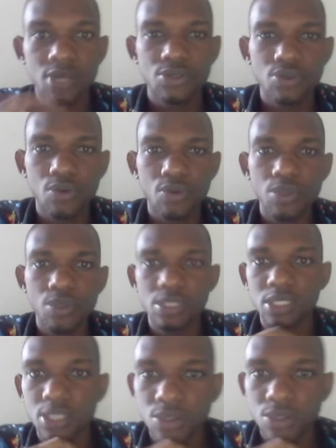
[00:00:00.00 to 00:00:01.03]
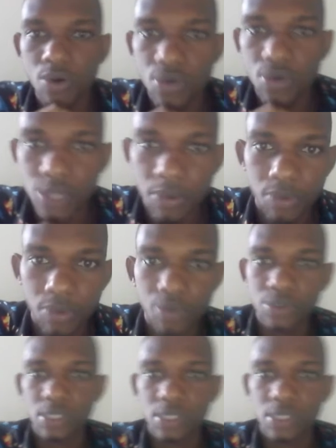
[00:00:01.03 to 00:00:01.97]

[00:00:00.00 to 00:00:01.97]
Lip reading: So what is the scores that we want?